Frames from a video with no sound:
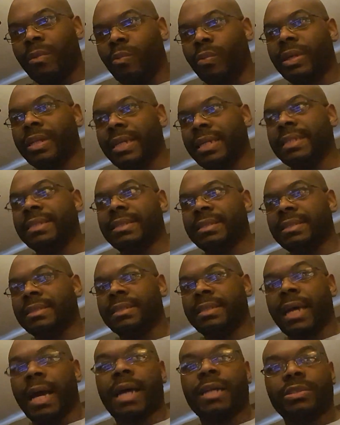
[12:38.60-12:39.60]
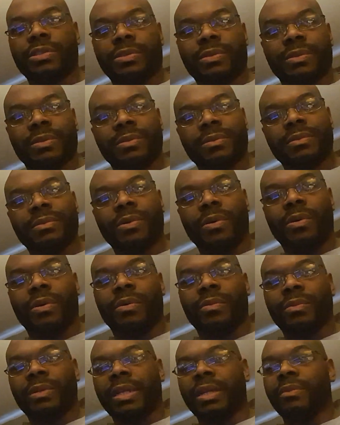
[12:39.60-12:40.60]
when it's not true, or
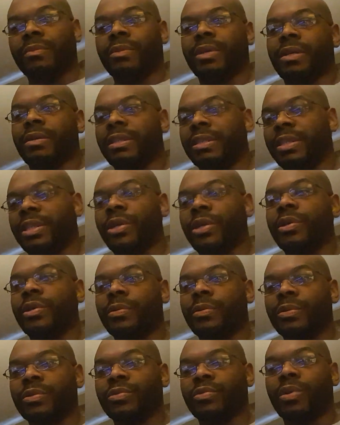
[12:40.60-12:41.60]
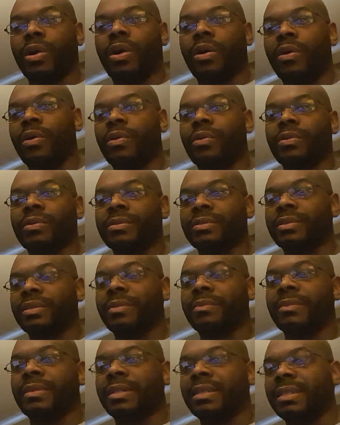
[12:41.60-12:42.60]
when they when their theory was wrong or
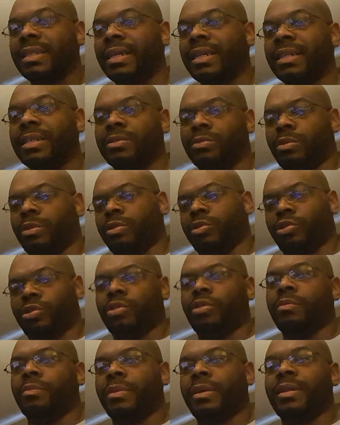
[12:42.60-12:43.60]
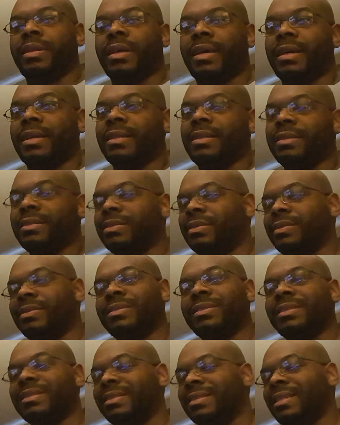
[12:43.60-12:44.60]
something like that. It should have been that, like, you know,
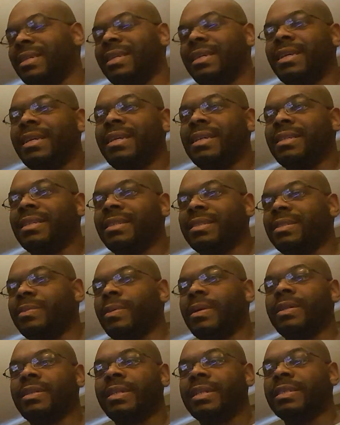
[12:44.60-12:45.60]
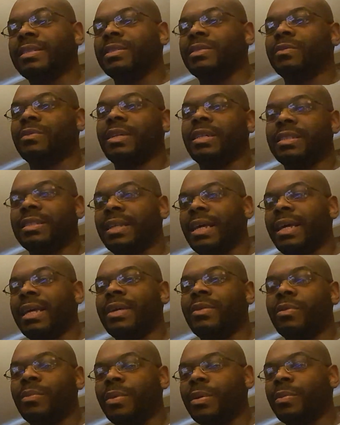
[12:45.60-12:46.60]
just like speculation. I
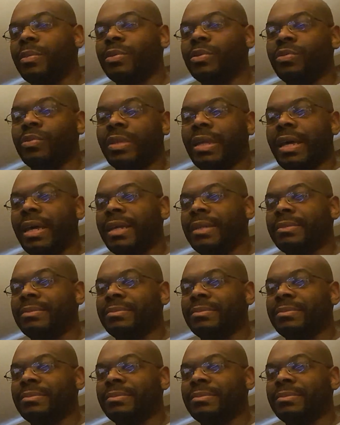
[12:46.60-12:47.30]
hate when people do that,